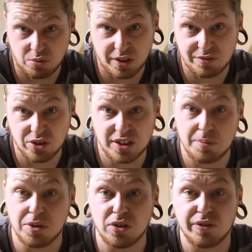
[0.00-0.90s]
what you've just
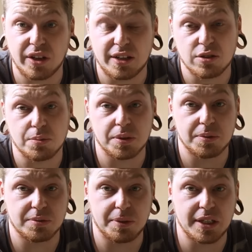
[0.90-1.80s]
seen me do for the last couple of
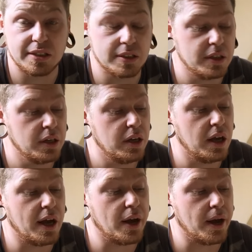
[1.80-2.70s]
minutes,
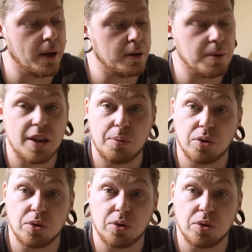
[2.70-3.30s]
um, and